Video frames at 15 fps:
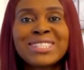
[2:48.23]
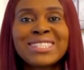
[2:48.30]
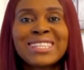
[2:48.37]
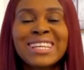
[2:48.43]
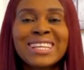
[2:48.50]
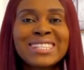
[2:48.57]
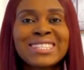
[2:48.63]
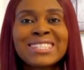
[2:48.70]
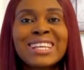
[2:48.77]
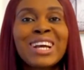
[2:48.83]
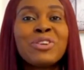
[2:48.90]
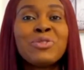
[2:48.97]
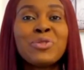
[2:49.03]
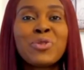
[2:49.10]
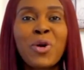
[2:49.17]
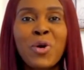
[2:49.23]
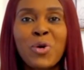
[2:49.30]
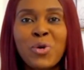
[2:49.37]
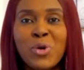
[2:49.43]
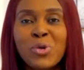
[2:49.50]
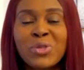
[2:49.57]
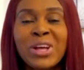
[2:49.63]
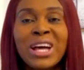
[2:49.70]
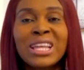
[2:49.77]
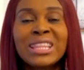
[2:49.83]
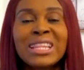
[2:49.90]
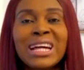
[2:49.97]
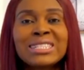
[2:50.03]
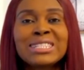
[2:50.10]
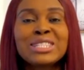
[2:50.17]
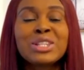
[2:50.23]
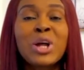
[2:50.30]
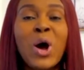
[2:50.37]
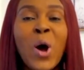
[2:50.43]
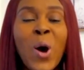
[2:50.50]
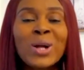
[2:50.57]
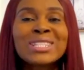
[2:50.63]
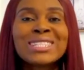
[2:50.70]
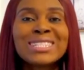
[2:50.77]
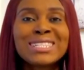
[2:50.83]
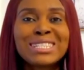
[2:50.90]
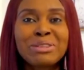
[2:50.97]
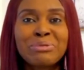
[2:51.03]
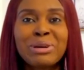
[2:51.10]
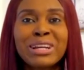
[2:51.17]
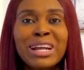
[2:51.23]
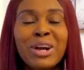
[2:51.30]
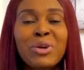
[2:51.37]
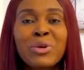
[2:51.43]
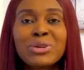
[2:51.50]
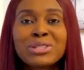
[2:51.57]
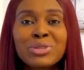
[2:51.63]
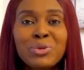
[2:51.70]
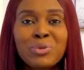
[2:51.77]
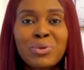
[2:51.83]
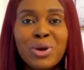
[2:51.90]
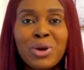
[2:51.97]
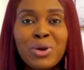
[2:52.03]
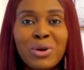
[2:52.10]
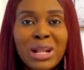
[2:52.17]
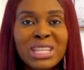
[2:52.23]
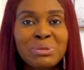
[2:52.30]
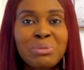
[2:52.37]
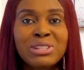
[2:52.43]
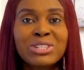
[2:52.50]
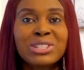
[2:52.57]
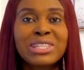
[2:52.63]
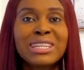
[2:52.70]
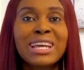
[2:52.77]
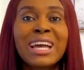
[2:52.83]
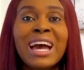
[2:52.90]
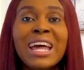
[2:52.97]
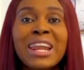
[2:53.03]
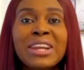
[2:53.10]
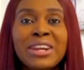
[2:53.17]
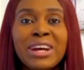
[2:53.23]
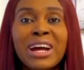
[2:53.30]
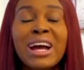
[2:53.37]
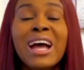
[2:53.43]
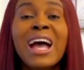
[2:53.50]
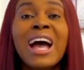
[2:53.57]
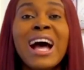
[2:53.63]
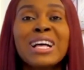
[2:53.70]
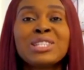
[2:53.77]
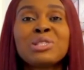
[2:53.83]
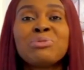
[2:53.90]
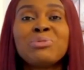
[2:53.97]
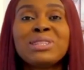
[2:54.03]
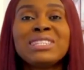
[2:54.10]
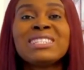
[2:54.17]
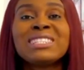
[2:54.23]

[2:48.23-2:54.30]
six role that is in hot in demand across the world, especially in Canada, has to be